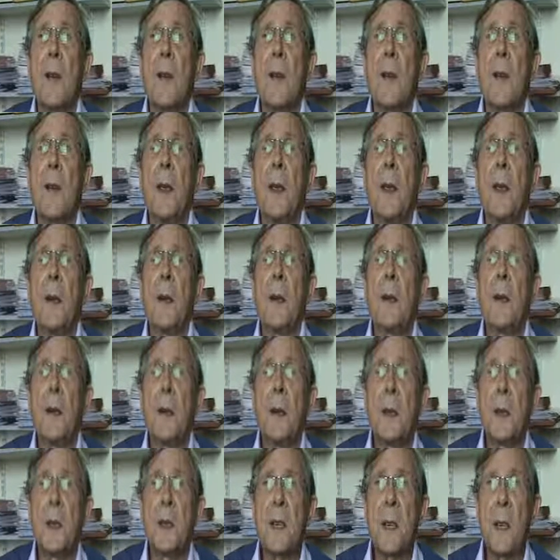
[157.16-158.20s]
the
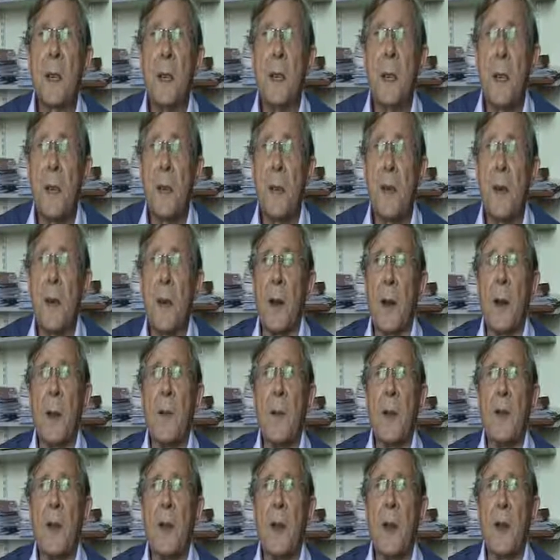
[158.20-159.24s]
learners are
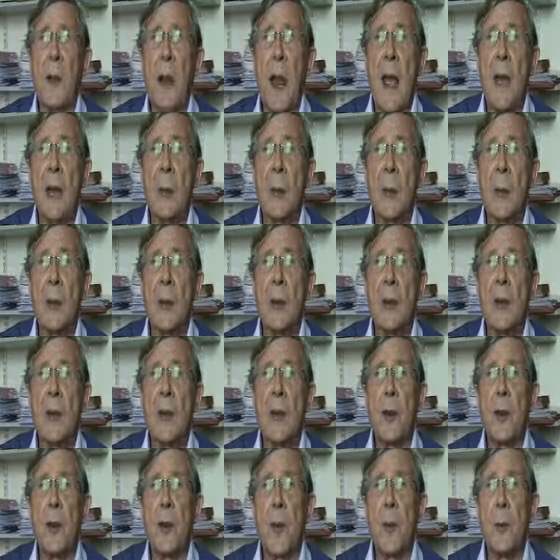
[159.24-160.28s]
given the
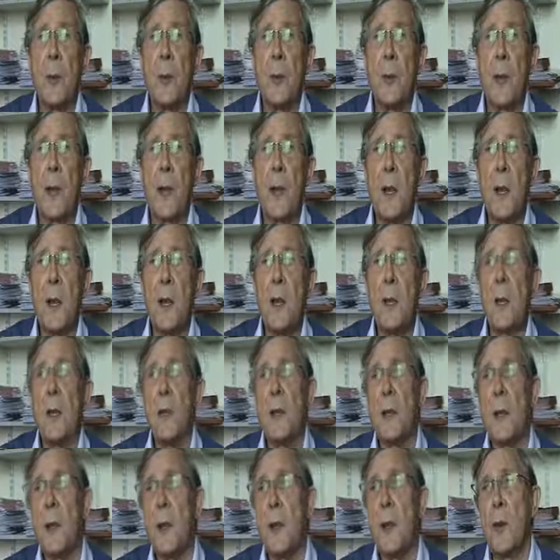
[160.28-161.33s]
language that they will
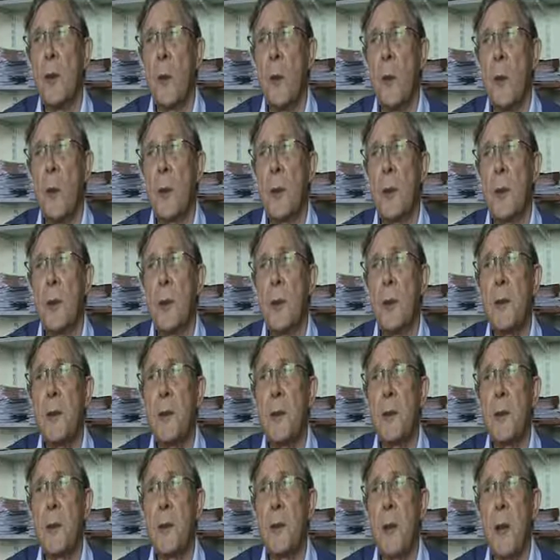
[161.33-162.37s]
need in order to
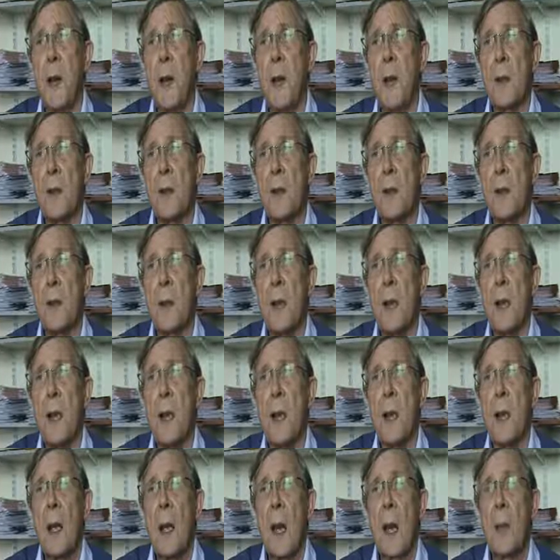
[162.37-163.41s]
do the task,
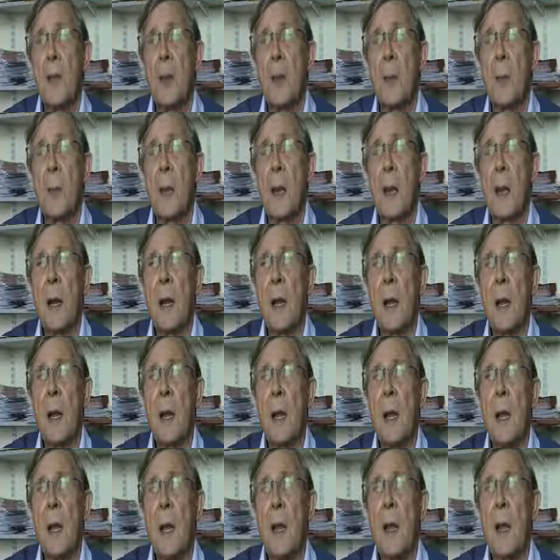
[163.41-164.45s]
and
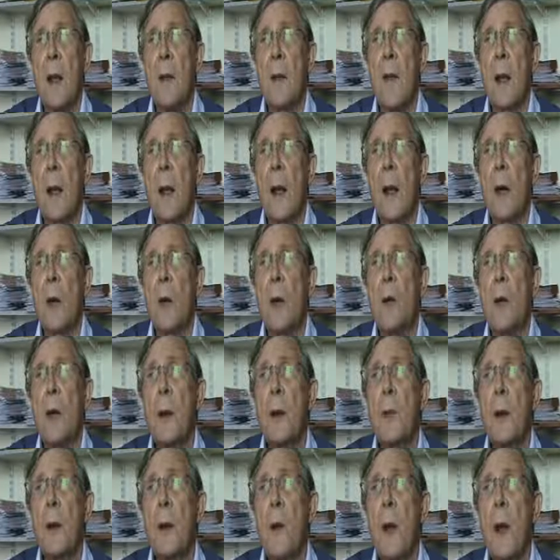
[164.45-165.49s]
typically they are
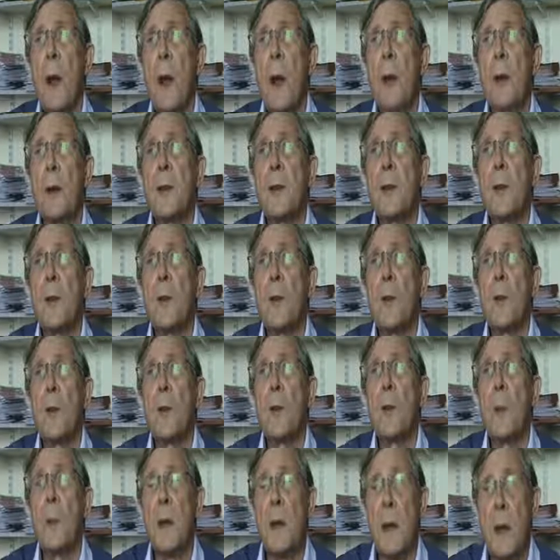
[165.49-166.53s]
only required
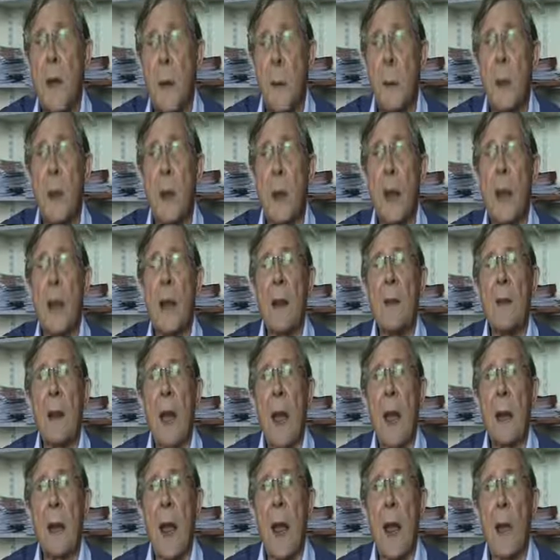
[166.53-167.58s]
to manipulate
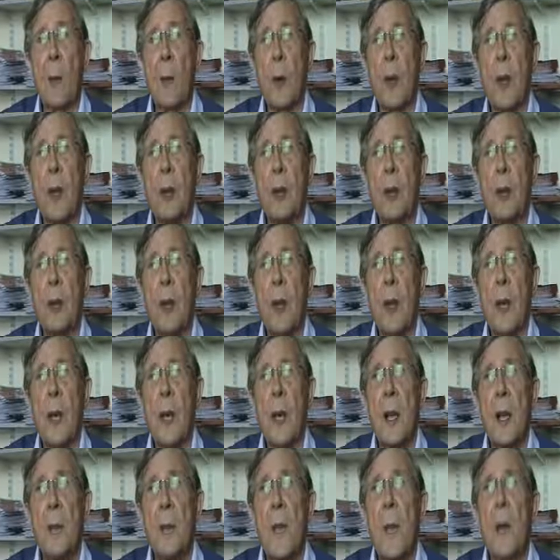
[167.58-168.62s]
that language.
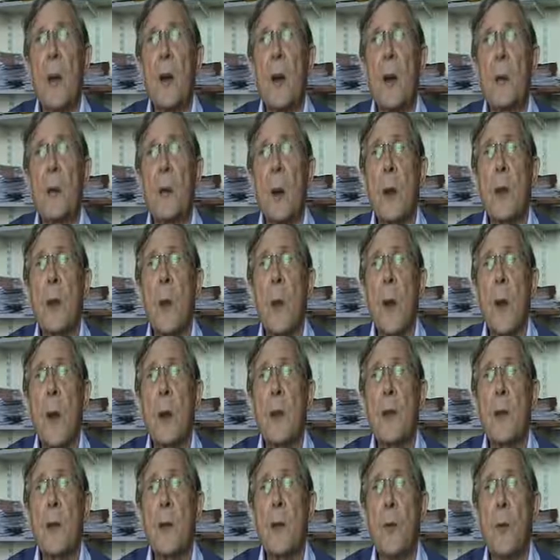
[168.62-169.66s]
They're not
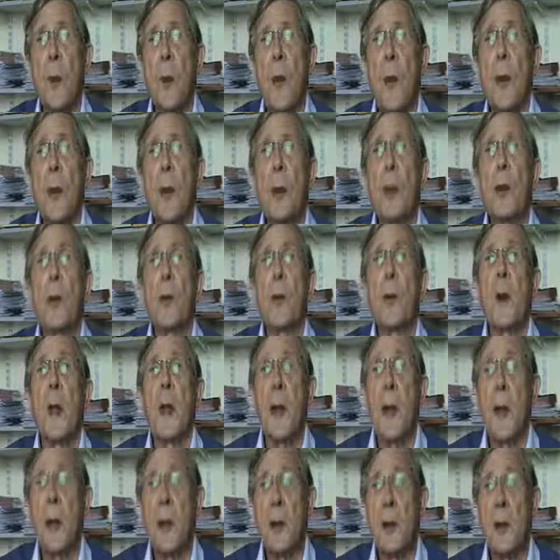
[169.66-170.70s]
required to
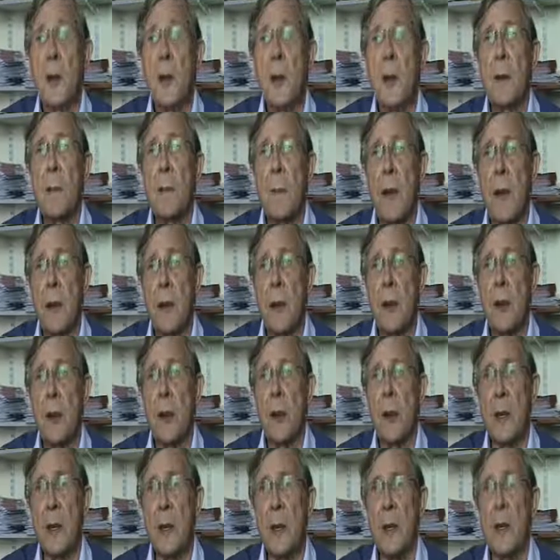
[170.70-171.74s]
create
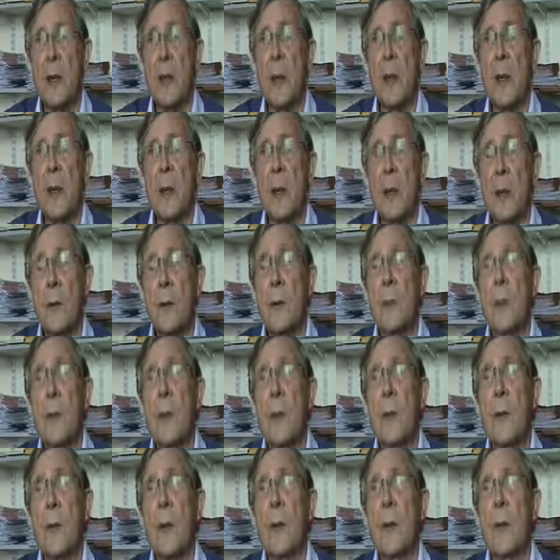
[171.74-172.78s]
messages
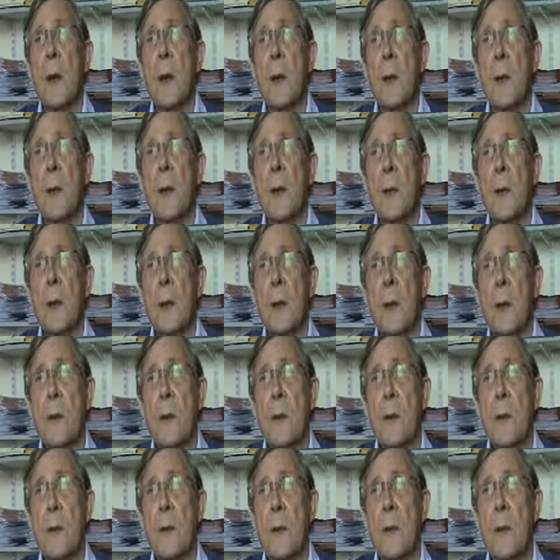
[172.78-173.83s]
using their own linguistic
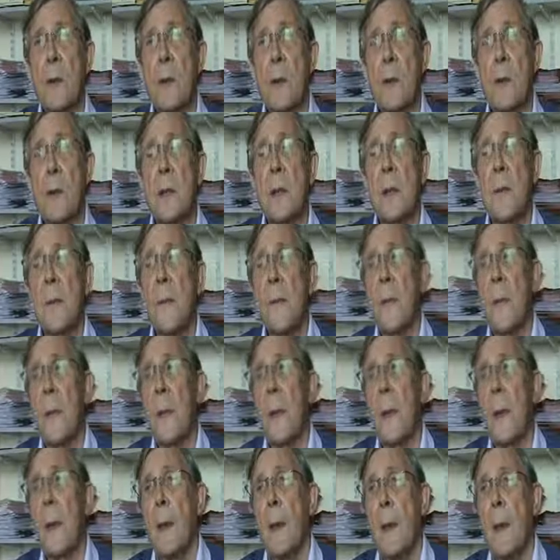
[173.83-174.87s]
resources.
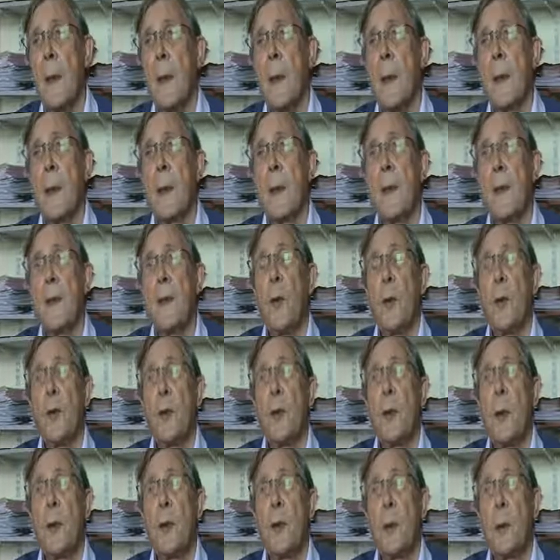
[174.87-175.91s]
And the
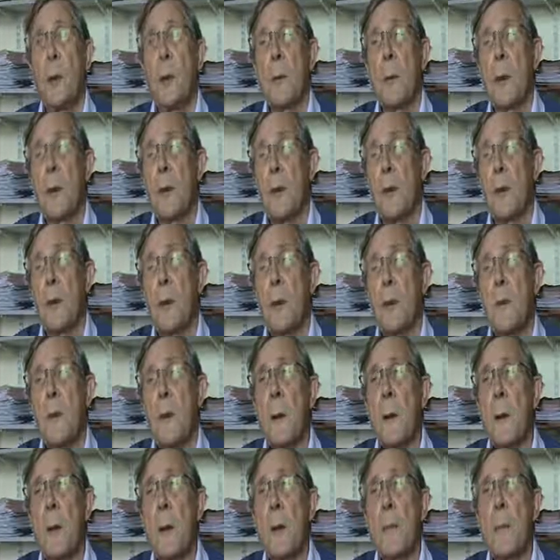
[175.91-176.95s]
fourth criterion, also
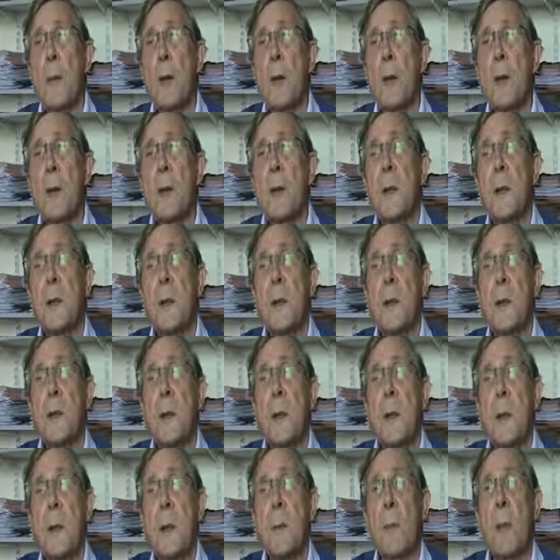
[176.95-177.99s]
very important,
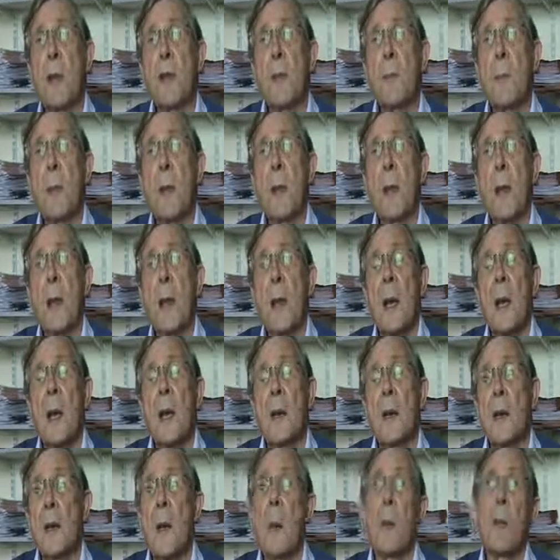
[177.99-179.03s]
is that there must be
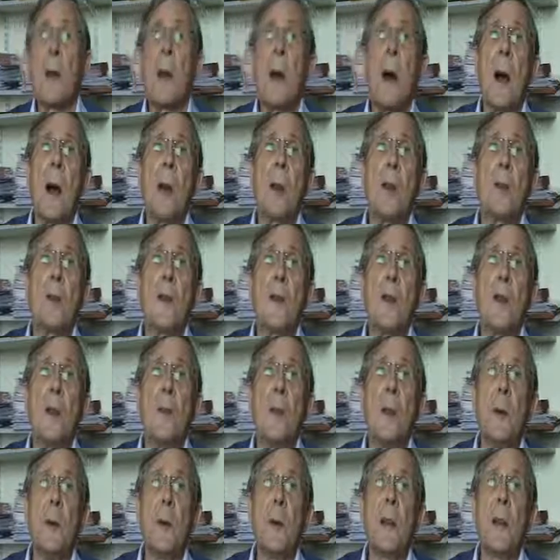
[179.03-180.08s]
some kind of
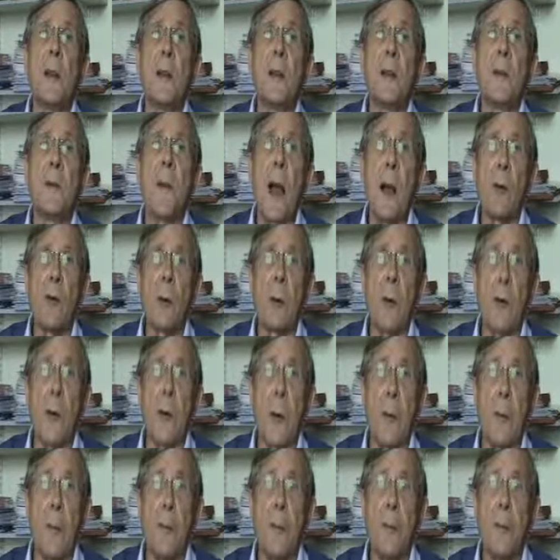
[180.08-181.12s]
communicative
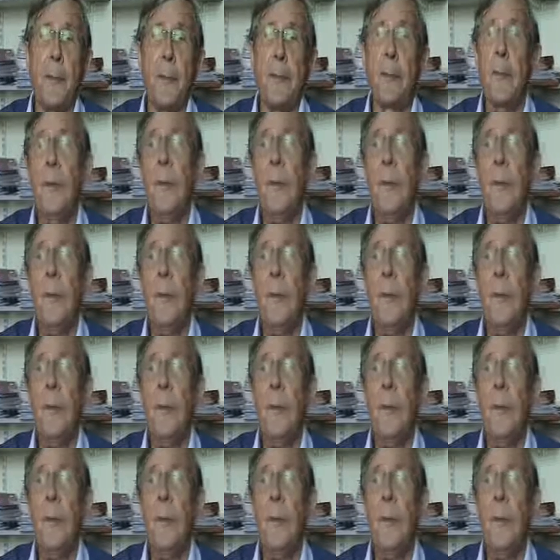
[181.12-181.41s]
outcome